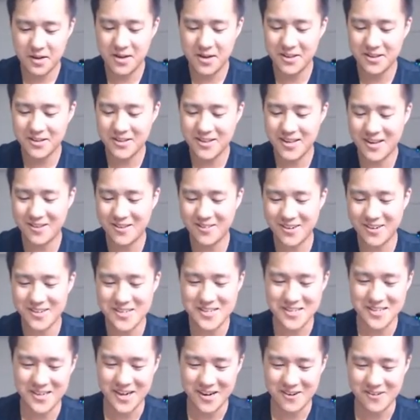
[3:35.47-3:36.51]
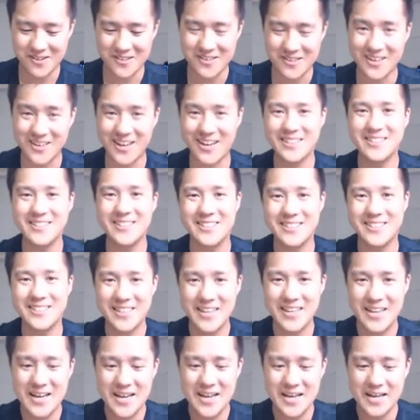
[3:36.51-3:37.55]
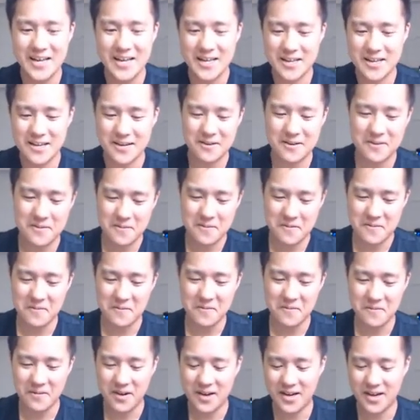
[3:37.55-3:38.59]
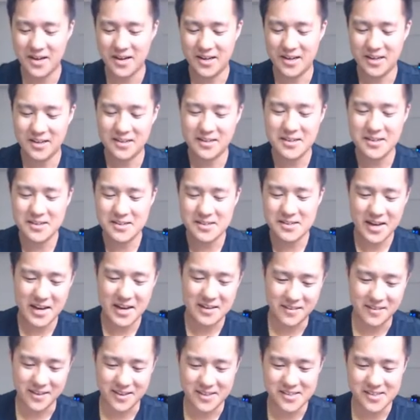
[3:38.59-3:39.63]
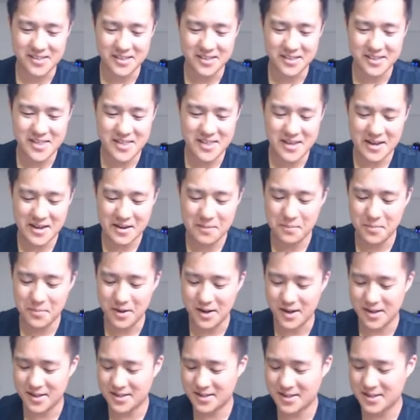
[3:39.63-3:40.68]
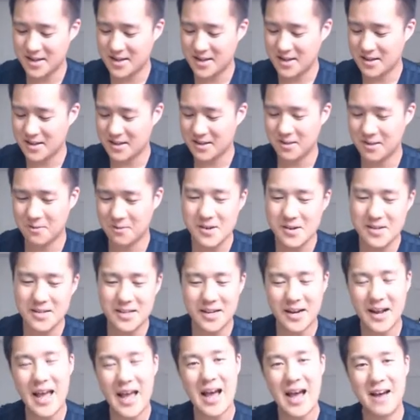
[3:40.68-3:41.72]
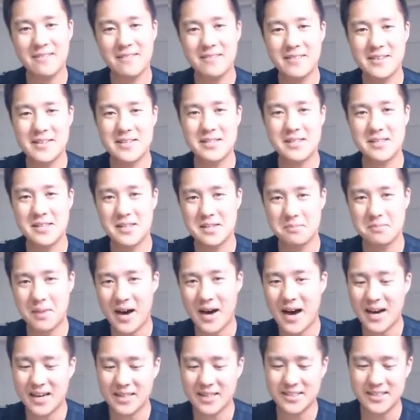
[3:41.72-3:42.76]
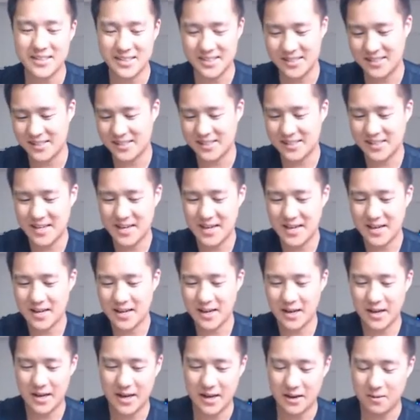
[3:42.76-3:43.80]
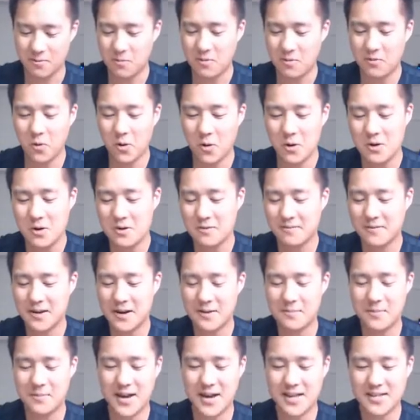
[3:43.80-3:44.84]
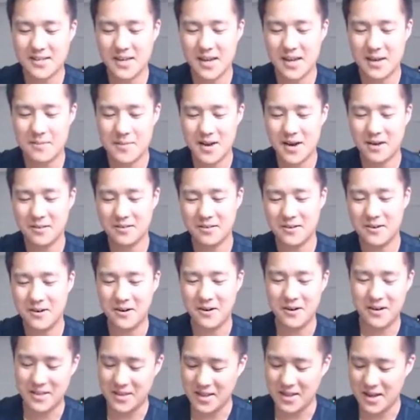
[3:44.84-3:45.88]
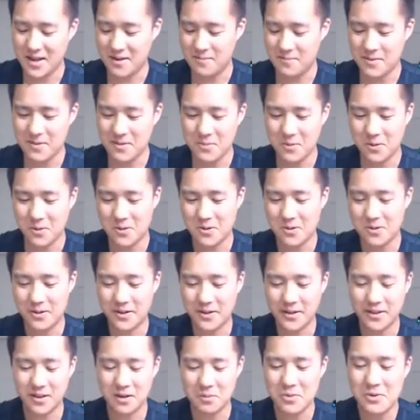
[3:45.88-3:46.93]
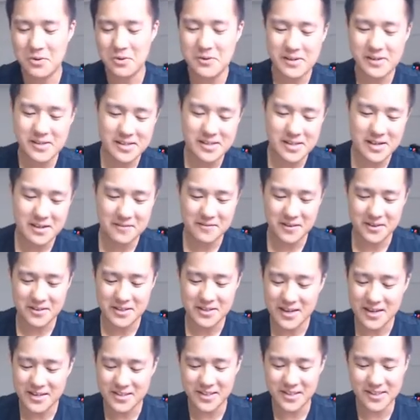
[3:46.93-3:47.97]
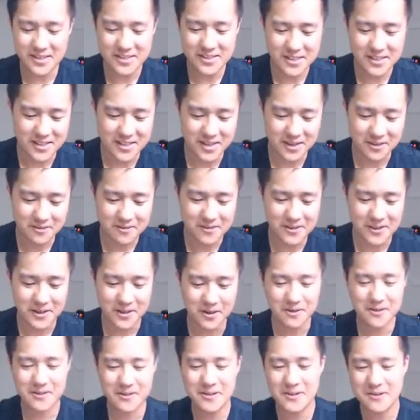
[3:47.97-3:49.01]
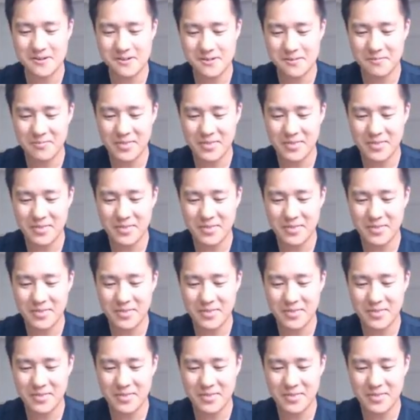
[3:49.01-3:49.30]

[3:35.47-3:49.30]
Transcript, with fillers: only thing I want to share with you guys is uh, this is kind of like a silly thing, but the reason I have these this box is uh, before Unified Minds came out, you know, and, and people were doing like their pre-release stuff. I was kind of jealous because I don't really go to those,